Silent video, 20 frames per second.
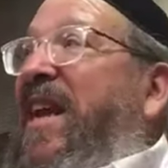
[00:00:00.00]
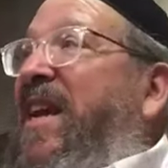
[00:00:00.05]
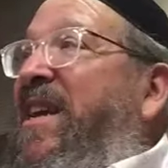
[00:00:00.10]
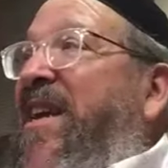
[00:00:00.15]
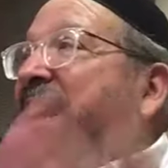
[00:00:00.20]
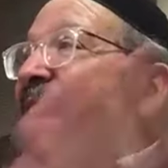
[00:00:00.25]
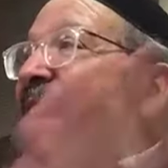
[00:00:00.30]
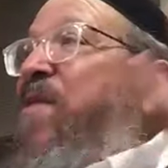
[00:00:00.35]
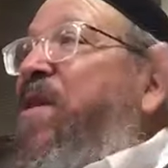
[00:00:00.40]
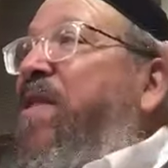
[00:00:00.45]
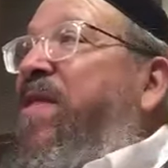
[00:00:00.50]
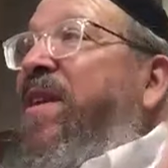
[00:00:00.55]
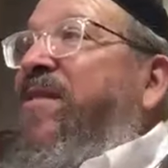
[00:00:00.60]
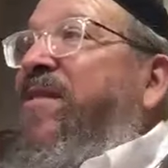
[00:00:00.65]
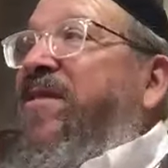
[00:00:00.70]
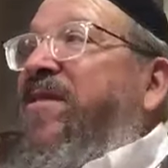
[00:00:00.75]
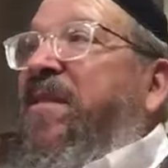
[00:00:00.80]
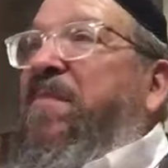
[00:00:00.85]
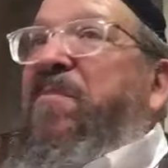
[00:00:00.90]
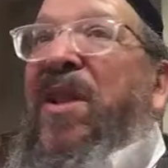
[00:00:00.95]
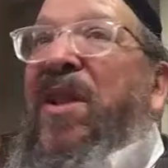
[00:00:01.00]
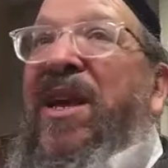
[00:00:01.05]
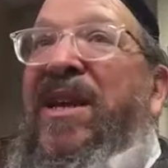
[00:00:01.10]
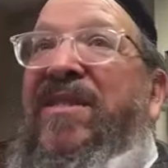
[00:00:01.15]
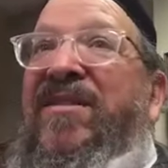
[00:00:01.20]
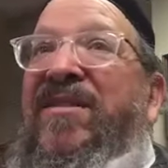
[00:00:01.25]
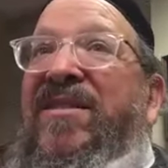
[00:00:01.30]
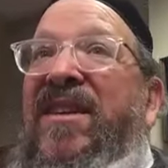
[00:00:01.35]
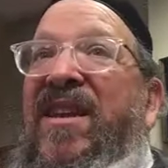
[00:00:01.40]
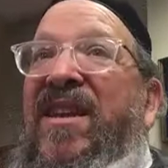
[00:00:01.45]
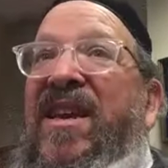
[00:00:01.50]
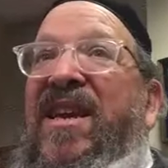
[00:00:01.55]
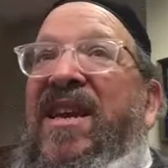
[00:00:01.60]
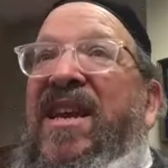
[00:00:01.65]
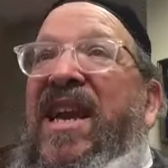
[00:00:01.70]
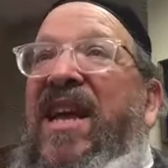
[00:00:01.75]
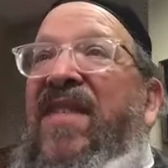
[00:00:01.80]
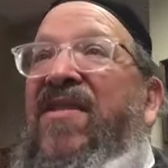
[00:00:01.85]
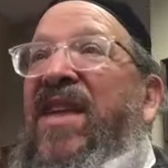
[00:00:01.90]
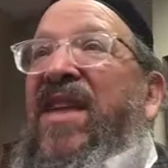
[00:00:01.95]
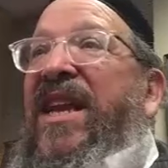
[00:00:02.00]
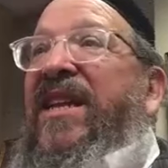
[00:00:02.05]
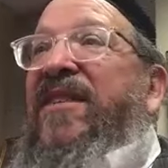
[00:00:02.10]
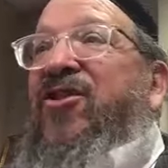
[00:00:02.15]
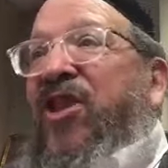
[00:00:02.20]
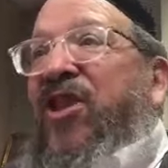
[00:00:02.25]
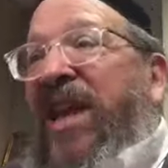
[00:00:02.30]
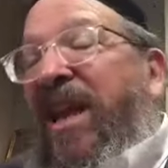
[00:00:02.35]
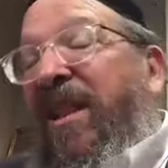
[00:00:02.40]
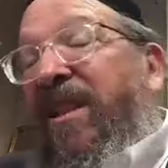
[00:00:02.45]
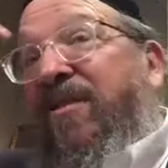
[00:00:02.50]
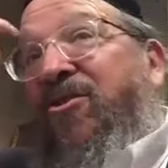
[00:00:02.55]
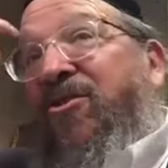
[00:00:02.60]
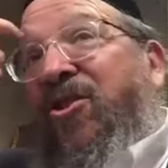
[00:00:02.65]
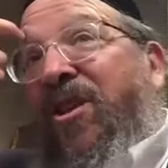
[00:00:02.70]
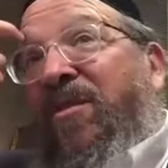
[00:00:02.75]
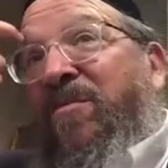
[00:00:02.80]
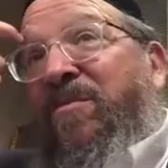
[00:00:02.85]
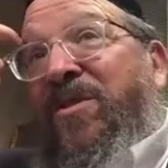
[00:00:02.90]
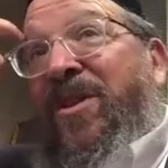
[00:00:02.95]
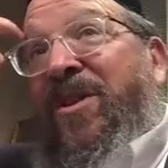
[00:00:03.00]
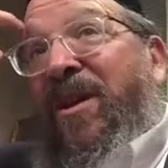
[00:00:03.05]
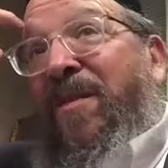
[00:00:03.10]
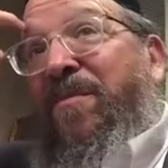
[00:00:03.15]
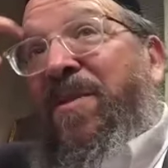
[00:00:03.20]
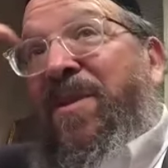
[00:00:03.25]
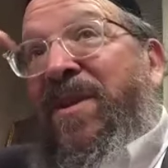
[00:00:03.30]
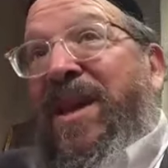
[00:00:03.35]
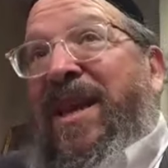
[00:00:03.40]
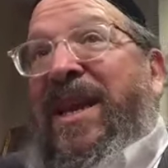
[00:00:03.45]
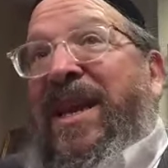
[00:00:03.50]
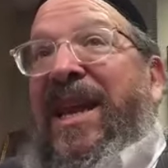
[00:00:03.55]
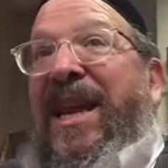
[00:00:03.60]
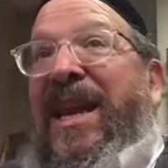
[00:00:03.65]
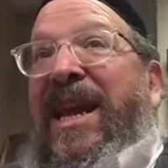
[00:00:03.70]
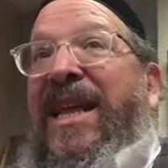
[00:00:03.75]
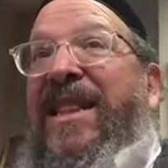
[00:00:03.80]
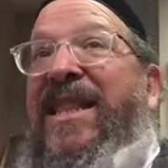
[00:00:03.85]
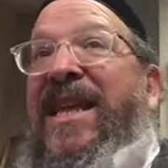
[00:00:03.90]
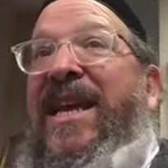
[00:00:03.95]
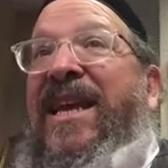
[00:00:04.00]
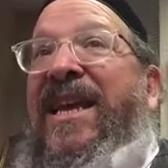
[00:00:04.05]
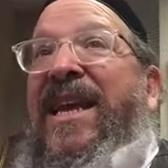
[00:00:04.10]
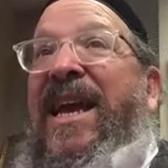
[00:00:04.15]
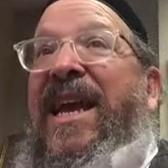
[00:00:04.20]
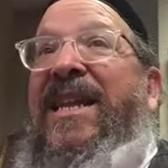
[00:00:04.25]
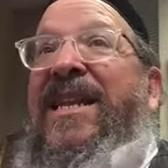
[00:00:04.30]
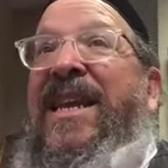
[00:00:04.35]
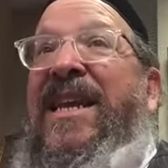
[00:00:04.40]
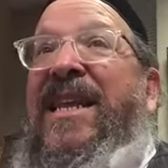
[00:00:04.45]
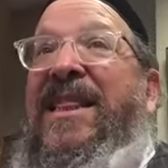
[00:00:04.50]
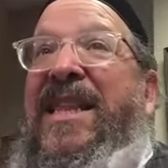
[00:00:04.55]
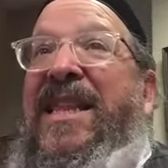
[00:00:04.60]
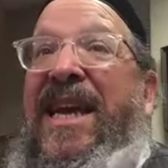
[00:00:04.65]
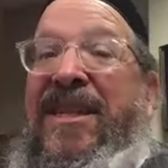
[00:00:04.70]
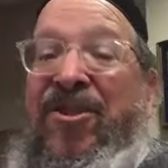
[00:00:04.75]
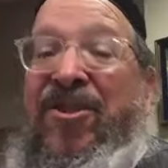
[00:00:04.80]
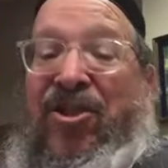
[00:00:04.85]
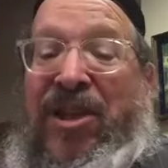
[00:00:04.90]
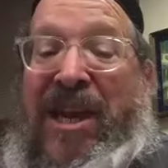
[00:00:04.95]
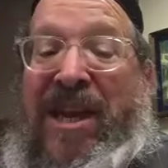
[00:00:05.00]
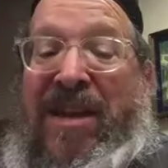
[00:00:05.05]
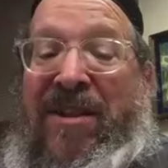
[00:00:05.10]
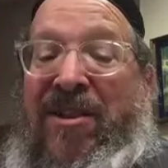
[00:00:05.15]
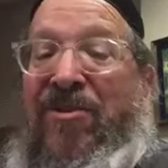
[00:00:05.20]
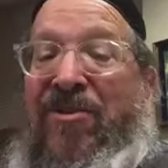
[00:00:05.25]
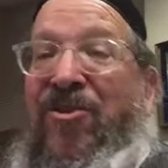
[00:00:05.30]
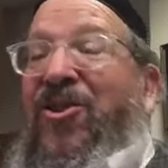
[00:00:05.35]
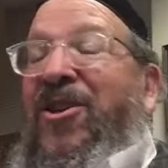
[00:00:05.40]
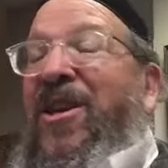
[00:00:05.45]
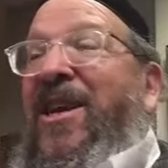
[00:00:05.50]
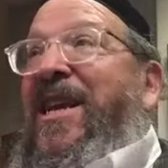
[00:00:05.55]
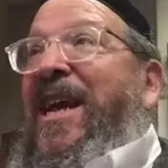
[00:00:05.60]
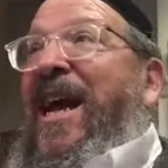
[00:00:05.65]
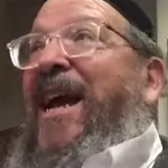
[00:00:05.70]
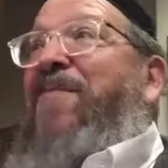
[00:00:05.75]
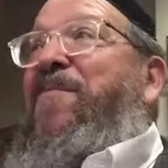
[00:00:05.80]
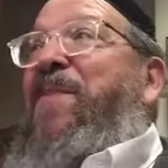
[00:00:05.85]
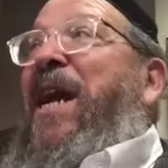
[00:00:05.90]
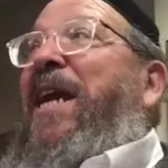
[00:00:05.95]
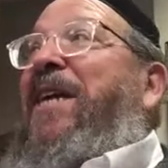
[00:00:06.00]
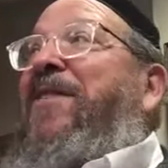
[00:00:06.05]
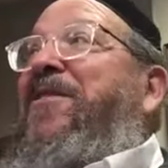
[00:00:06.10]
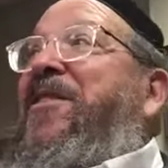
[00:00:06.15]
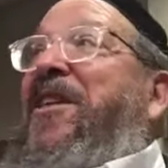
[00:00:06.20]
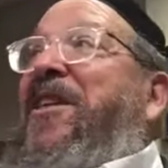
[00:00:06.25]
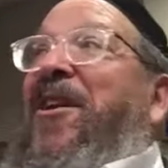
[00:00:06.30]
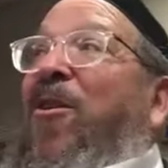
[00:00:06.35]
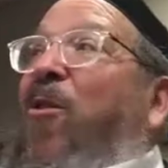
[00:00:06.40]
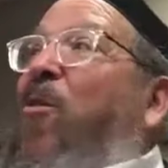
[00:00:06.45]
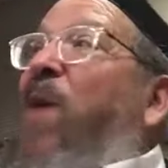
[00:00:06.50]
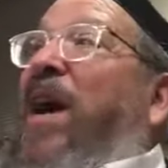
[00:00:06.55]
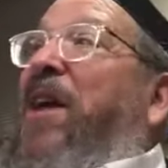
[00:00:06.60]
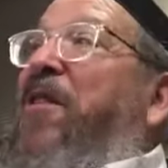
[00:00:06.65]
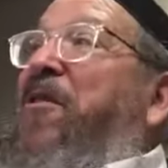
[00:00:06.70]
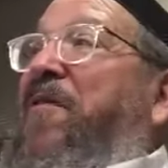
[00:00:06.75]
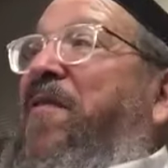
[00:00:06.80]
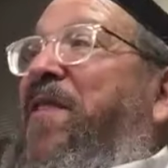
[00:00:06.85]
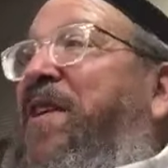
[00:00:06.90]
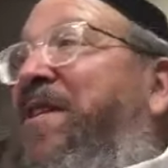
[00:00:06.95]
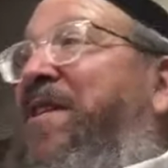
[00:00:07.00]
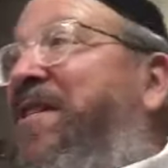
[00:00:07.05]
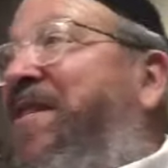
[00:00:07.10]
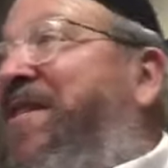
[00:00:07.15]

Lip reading: Everything's in place. And then a challenge comes up, and in that challenge, I'm asked to go out of it,